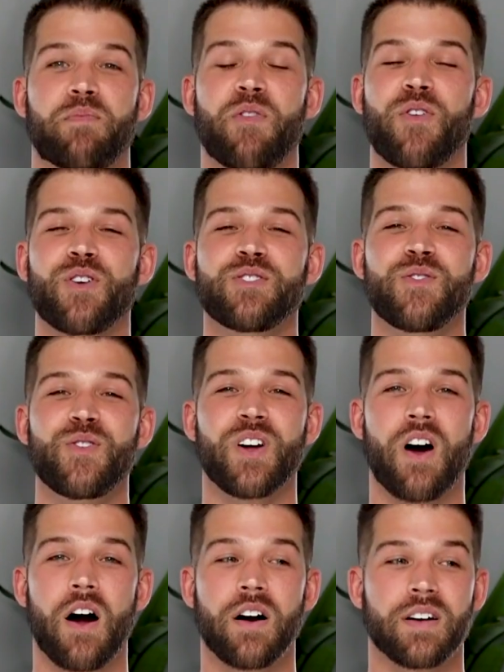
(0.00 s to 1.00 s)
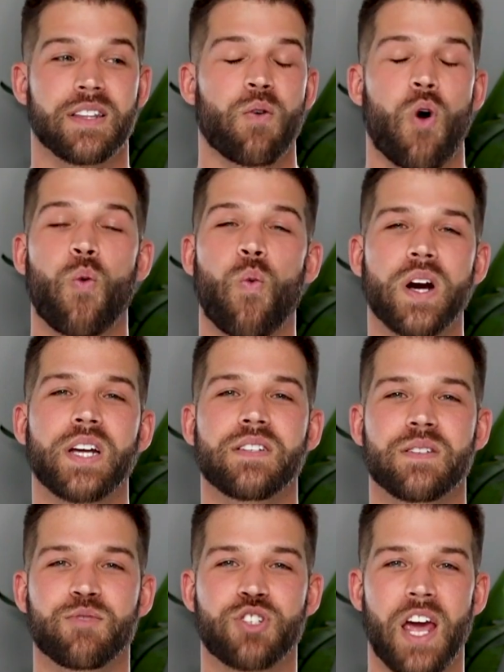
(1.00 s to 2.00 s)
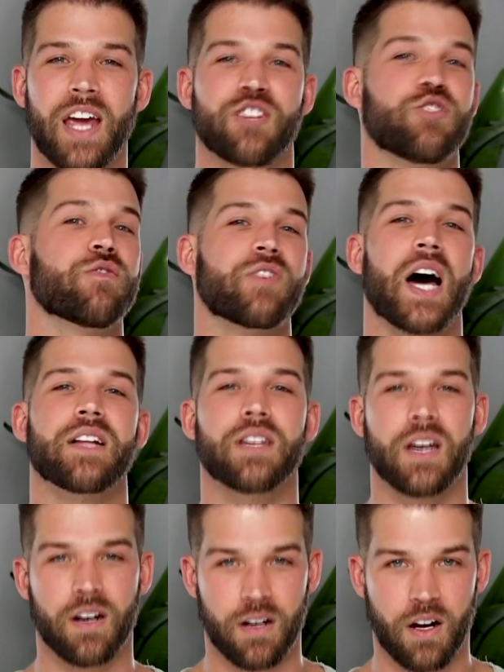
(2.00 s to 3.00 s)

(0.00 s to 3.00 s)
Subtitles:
But for those of you that aren't, that are wanting some change, you've got to get